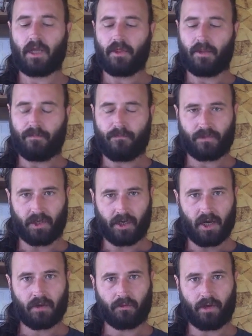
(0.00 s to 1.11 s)
the
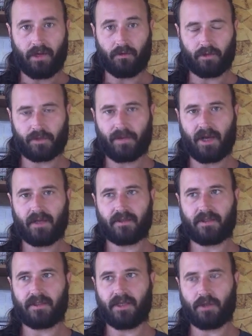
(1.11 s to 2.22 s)
gut way it
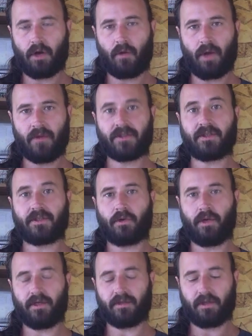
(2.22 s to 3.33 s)
responds, it says, oh wow,
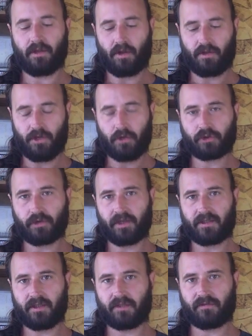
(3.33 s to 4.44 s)
the
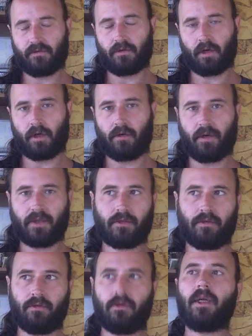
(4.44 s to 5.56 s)
nutrients in this food are going
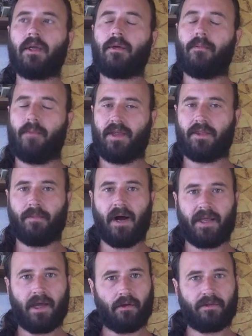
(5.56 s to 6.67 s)
to make the
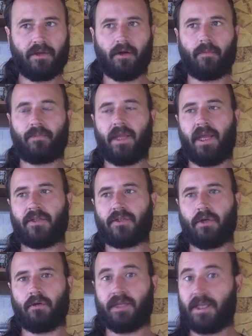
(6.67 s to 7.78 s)
body healthier. And
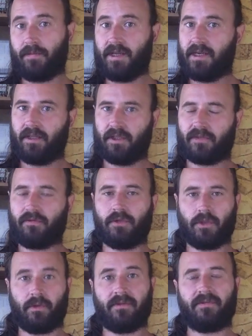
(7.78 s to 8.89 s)
so keep eating this food.
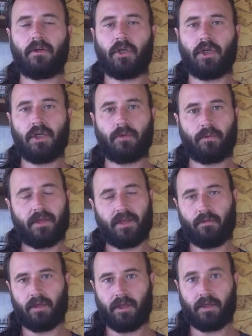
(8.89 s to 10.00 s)
So we feel good when we
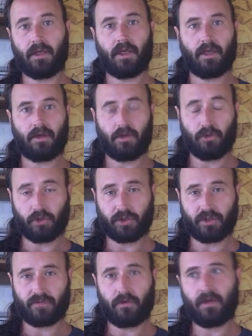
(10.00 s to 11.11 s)
eat really
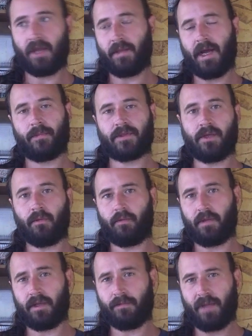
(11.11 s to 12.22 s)
nutritious food. And the opposite, when
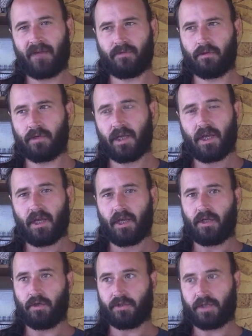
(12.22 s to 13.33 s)
we eat bad food,
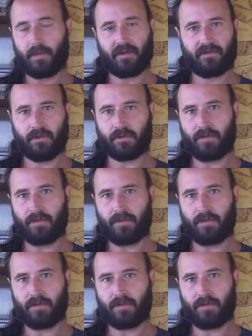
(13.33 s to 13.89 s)
your stomach feels